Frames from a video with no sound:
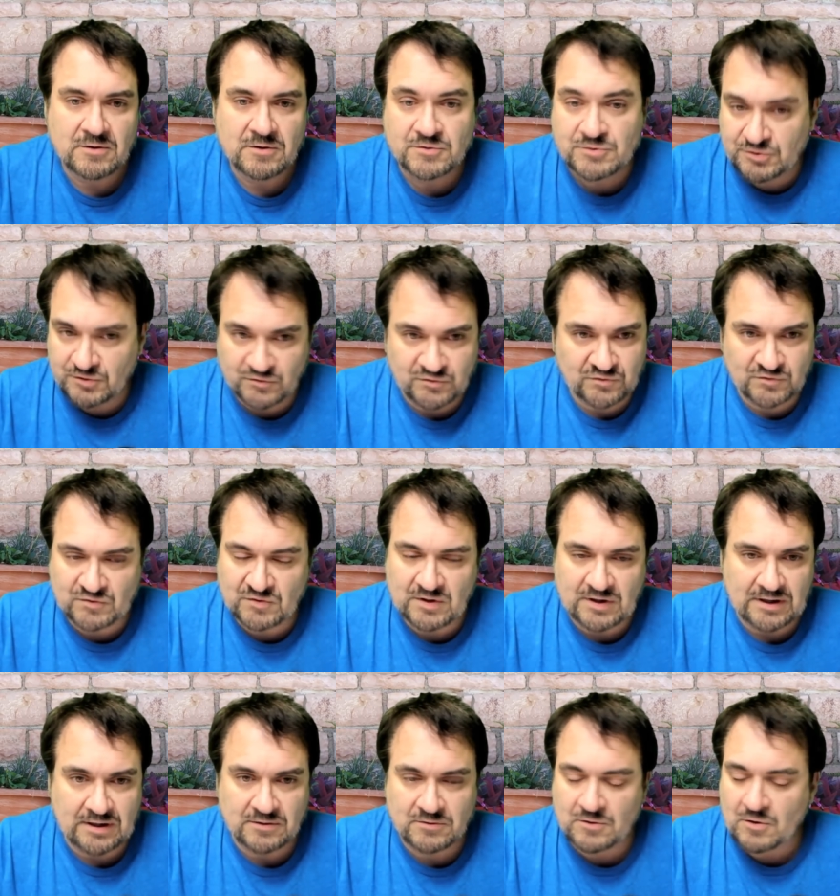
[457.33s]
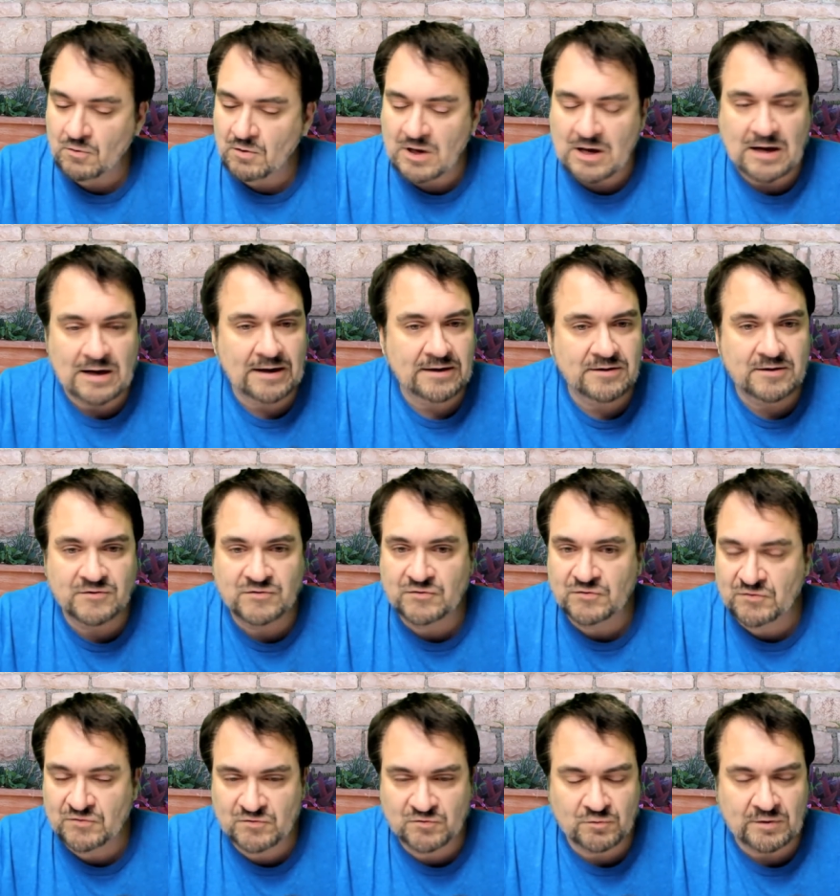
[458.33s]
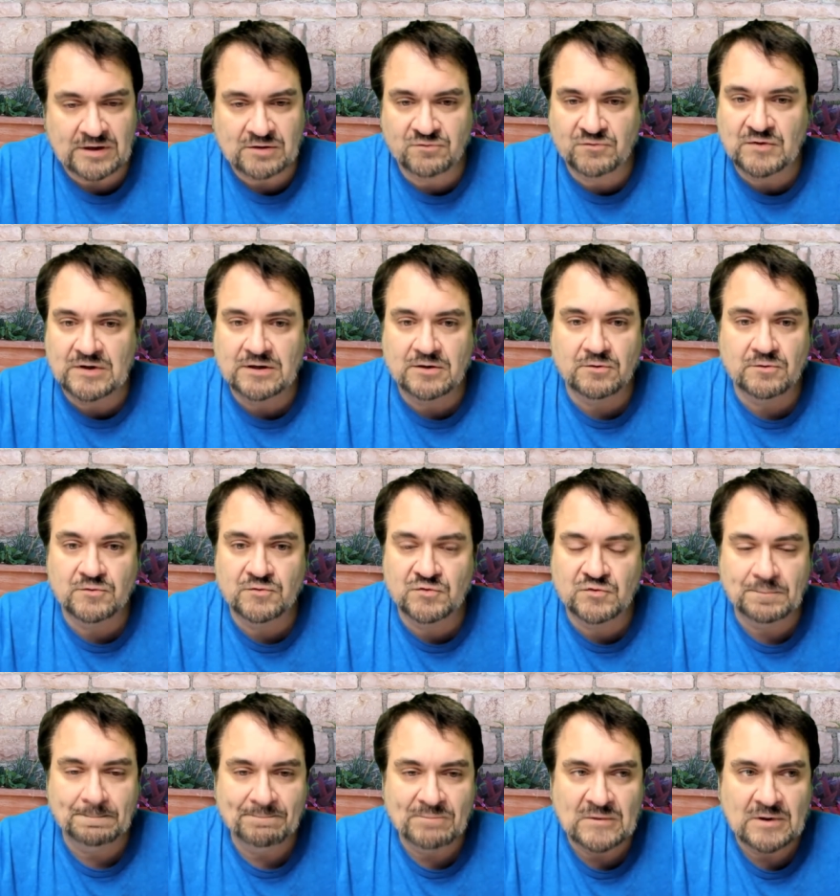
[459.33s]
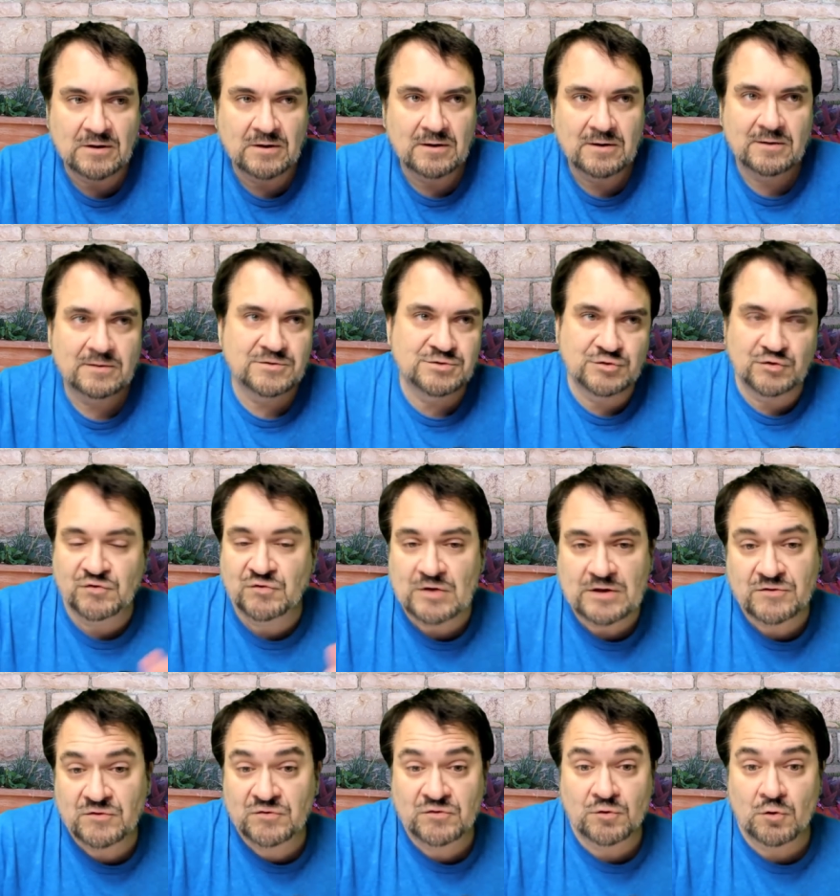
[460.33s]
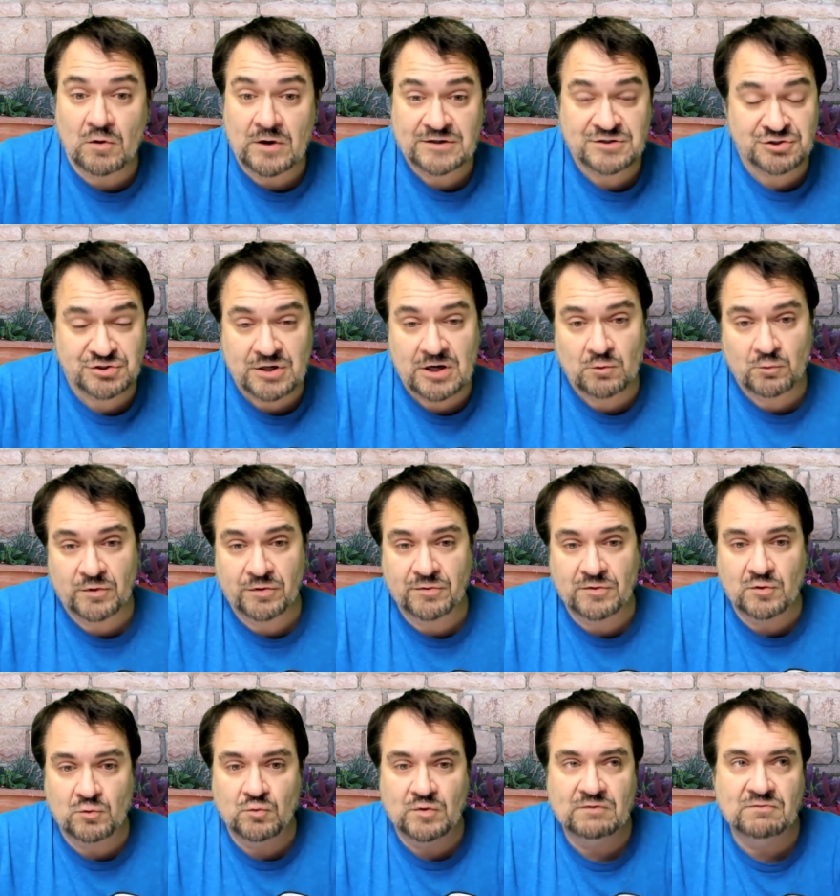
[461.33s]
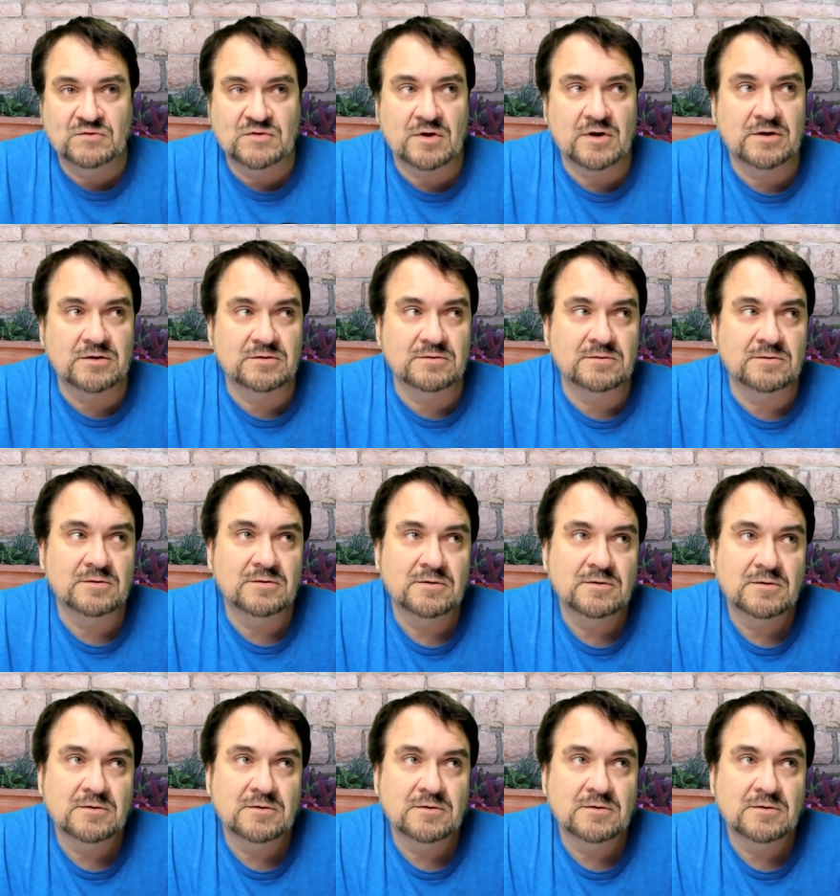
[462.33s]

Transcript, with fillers: Just today. No lie. That's straight figures just on the store I share with you, we've done